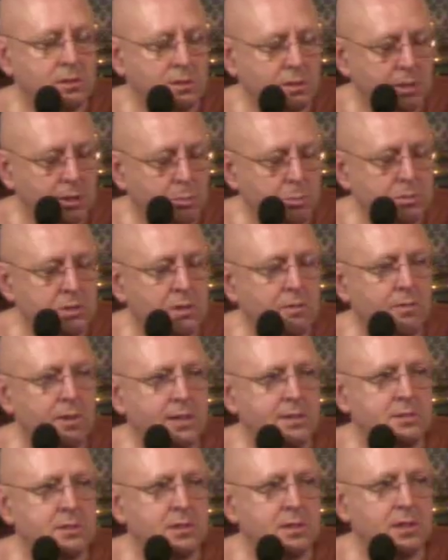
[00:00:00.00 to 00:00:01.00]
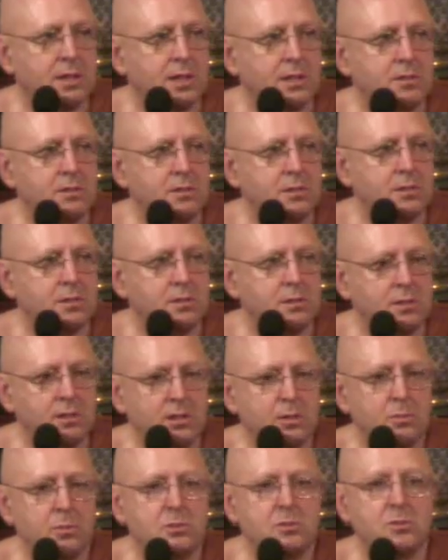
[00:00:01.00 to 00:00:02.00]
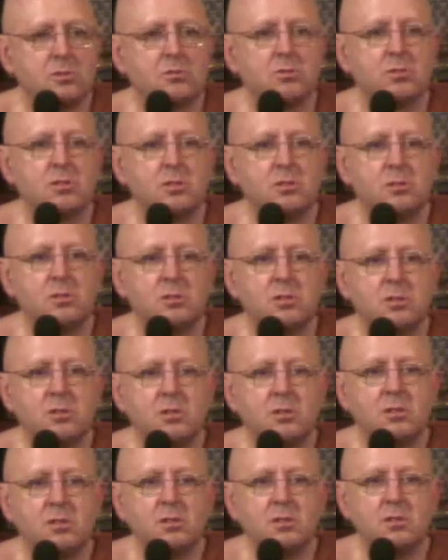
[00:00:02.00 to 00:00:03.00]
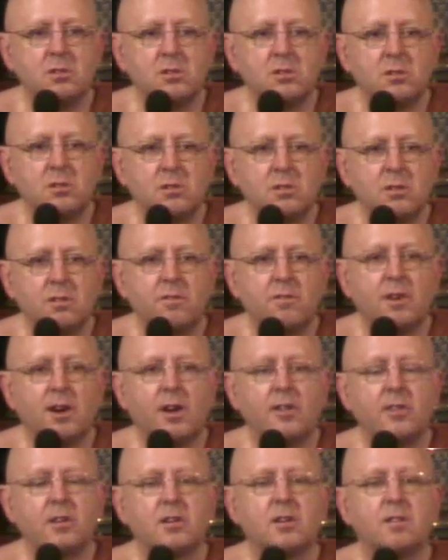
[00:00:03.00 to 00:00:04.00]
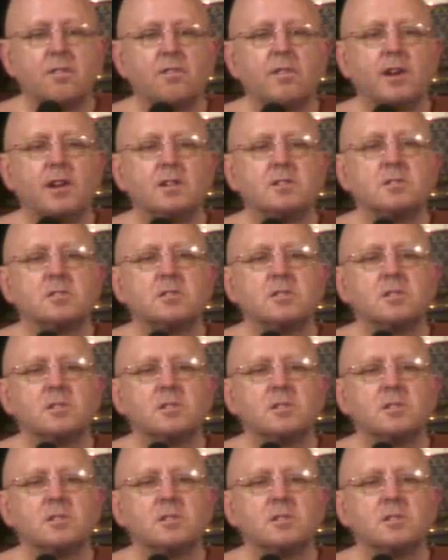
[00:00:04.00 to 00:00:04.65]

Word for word: It was investigated. It was true. The father confessed.